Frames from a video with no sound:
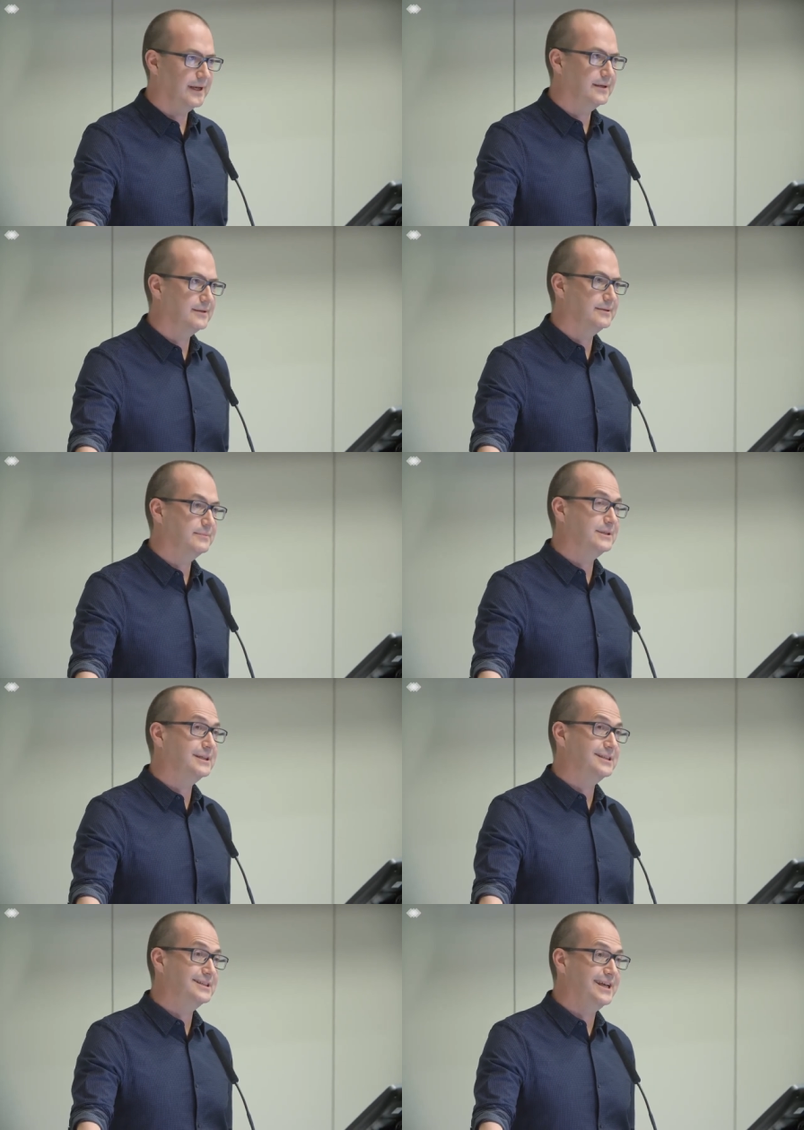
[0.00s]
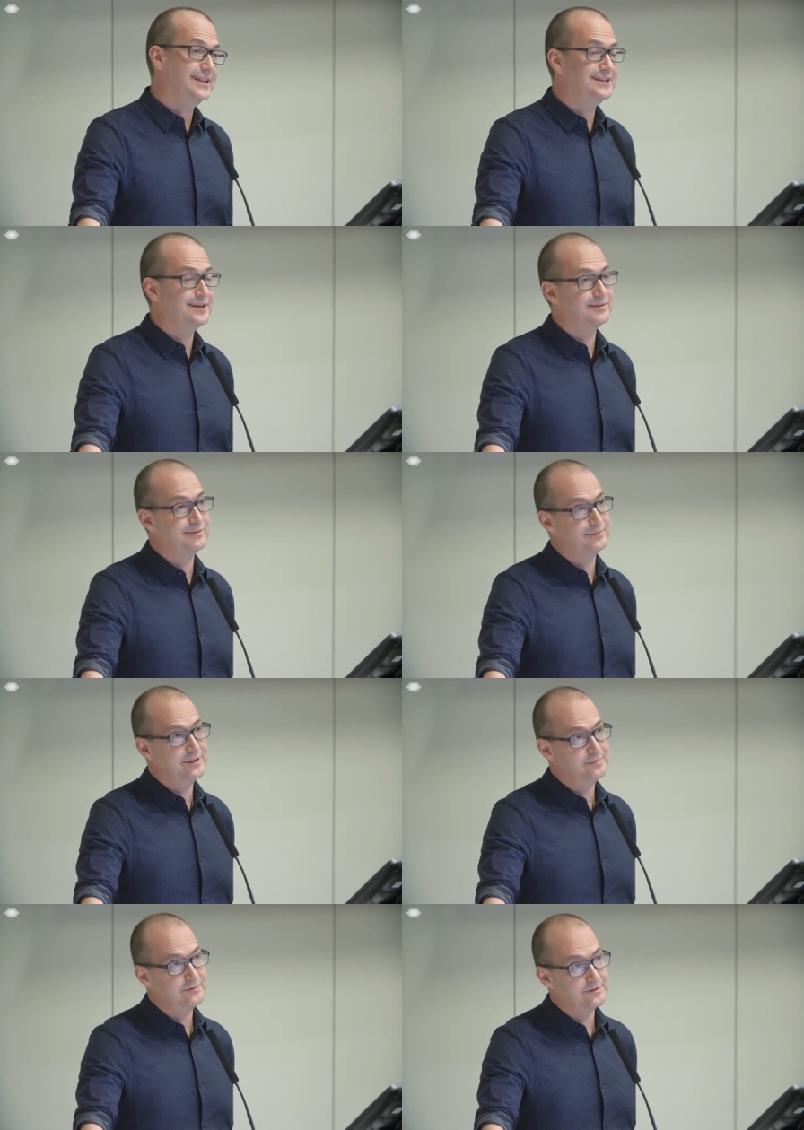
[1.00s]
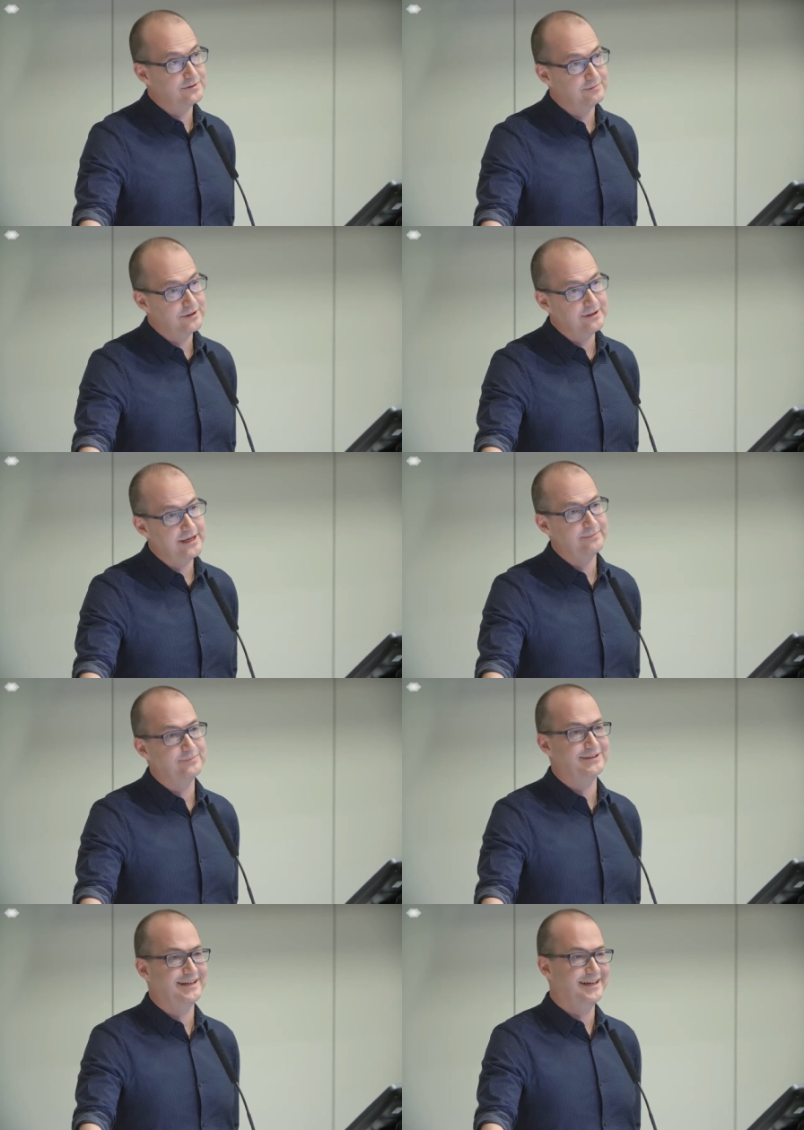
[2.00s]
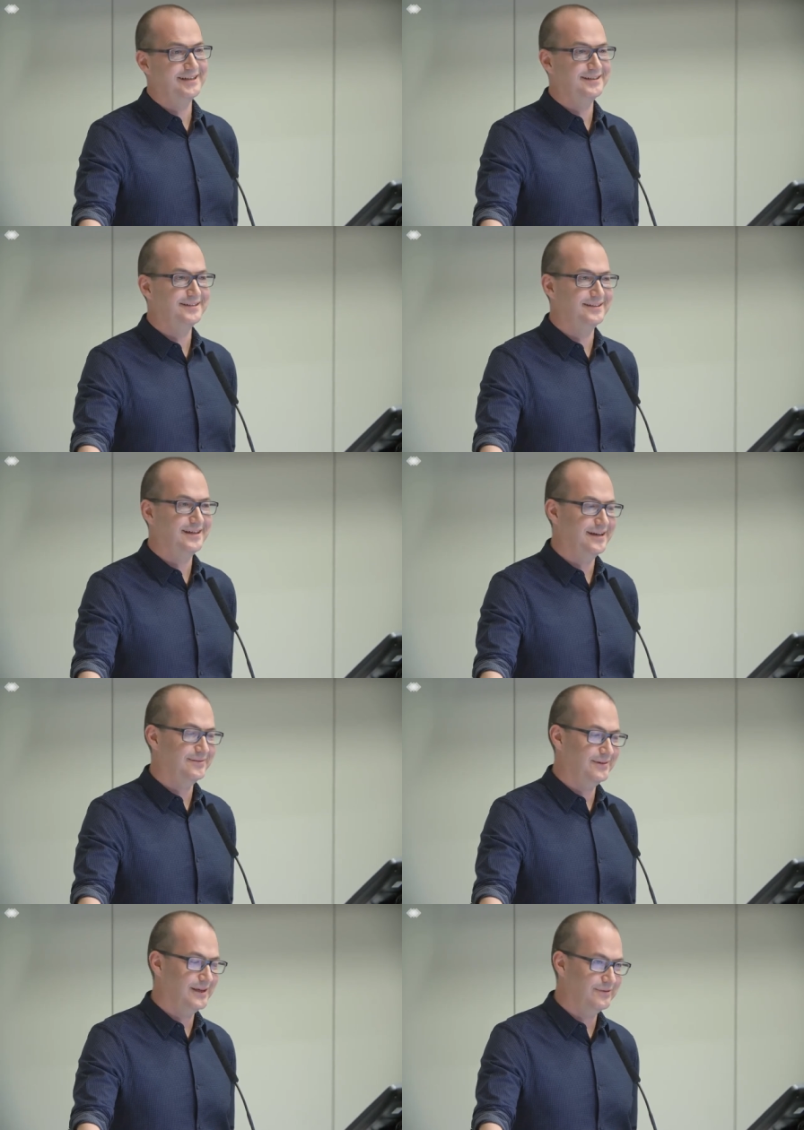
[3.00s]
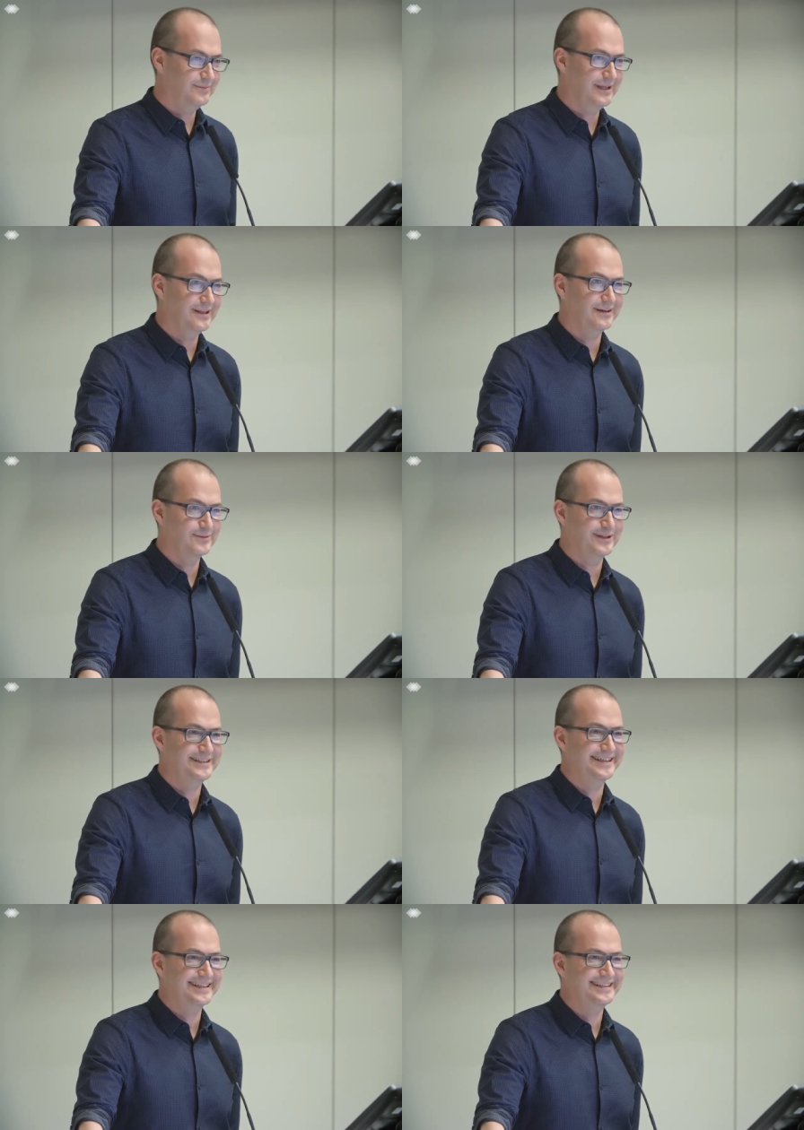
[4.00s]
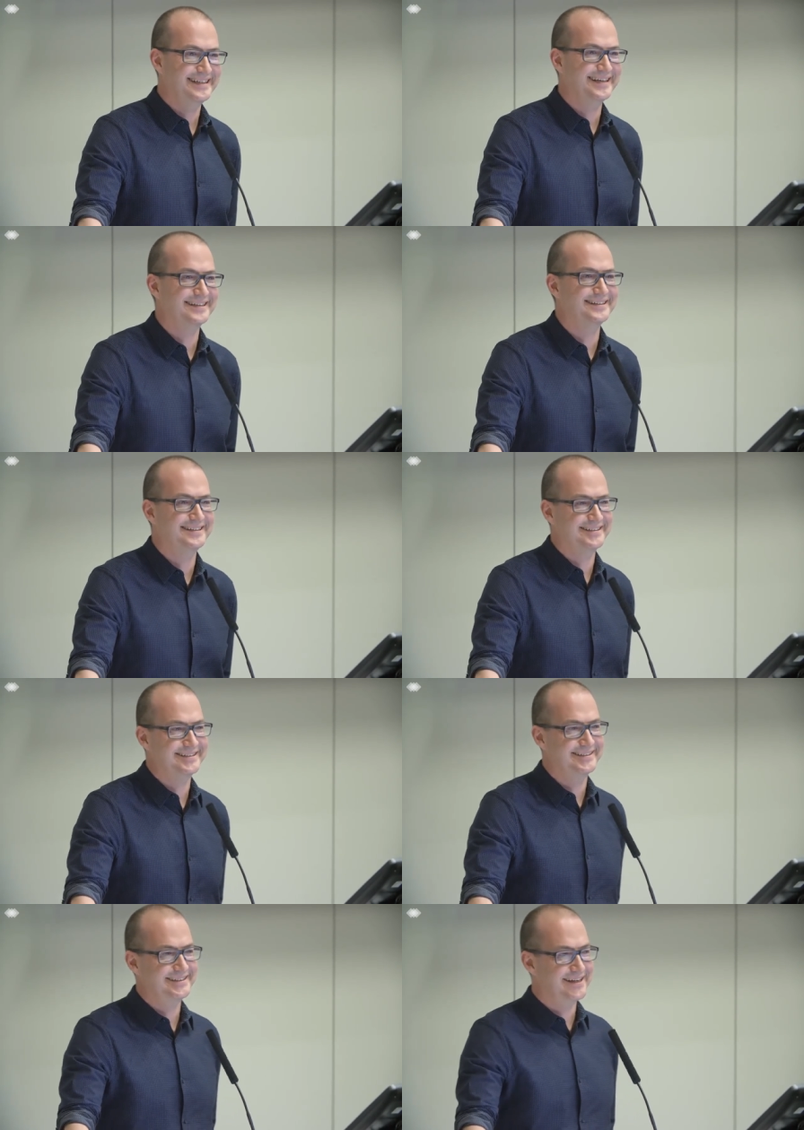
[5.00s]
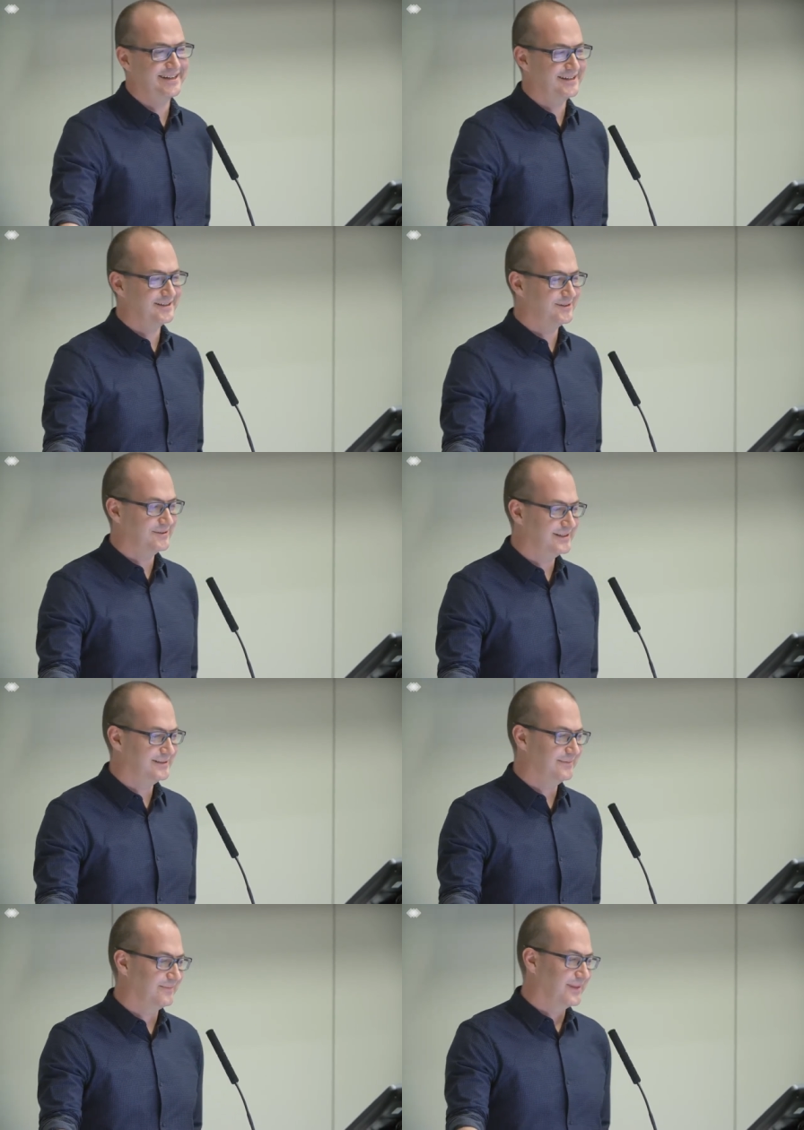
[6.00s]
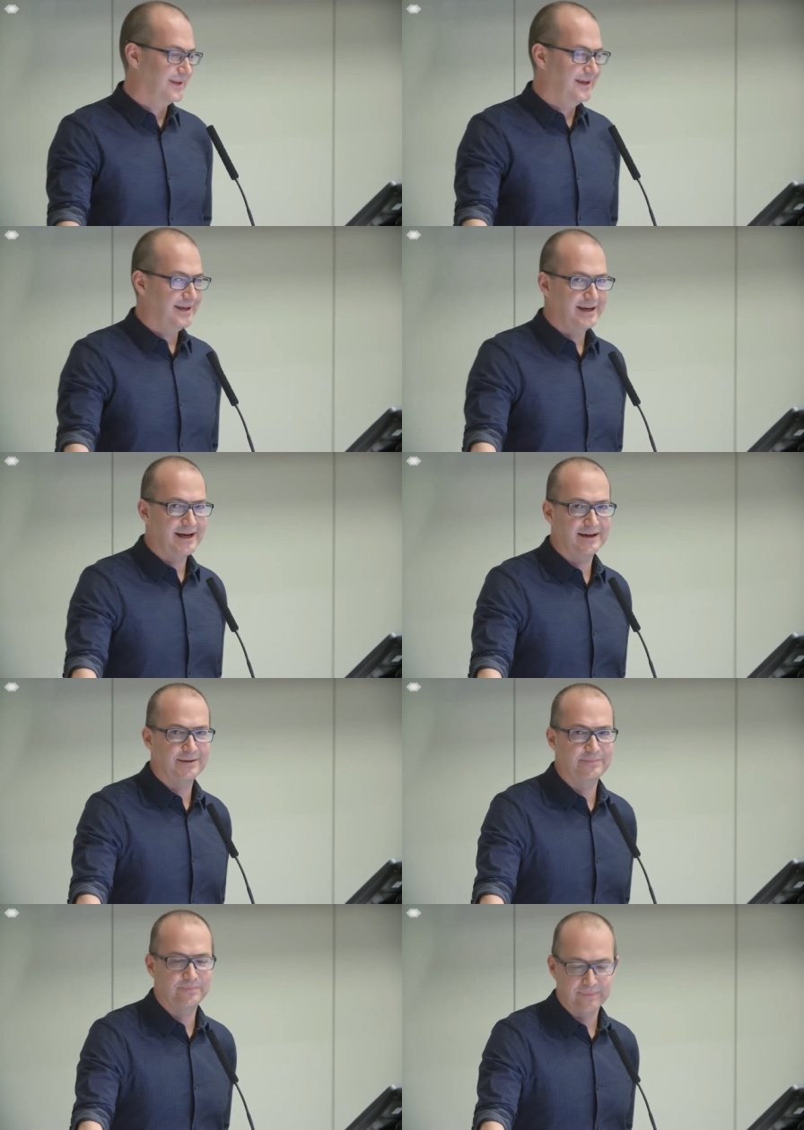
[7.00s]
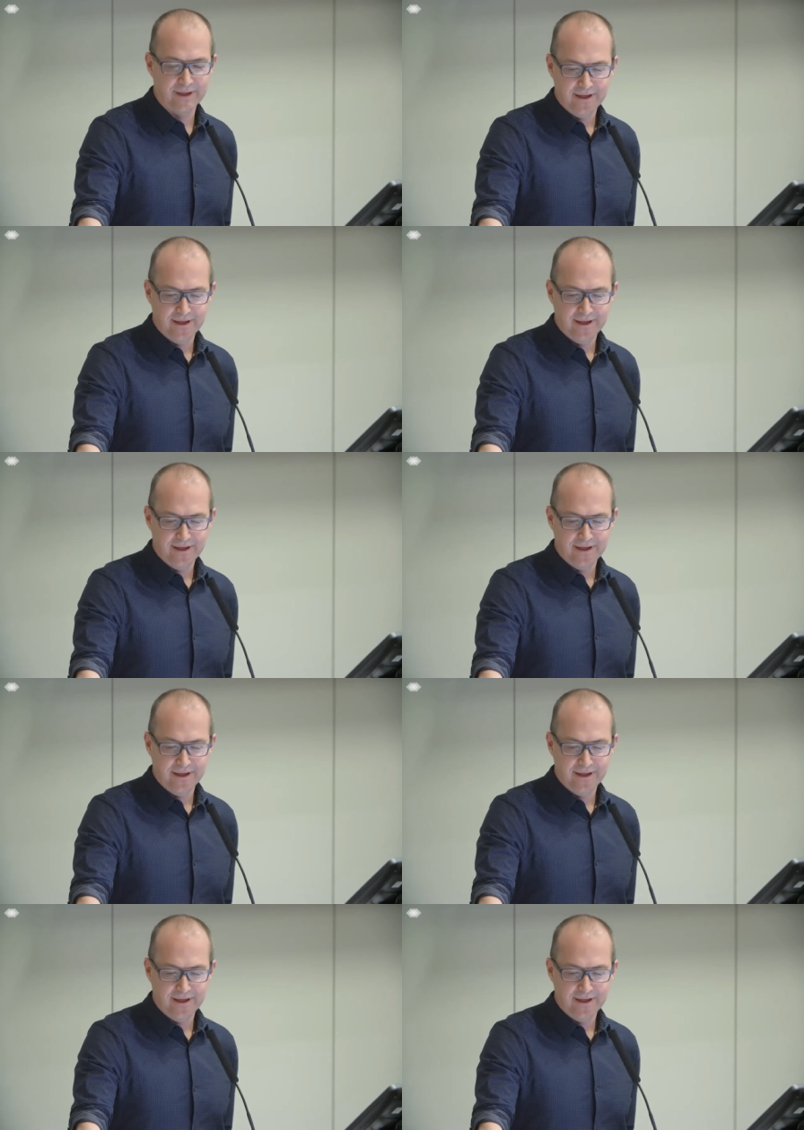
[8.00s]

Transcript: and just to say, these are people's real names, and they have given me their explicit consent to share their stories. Um,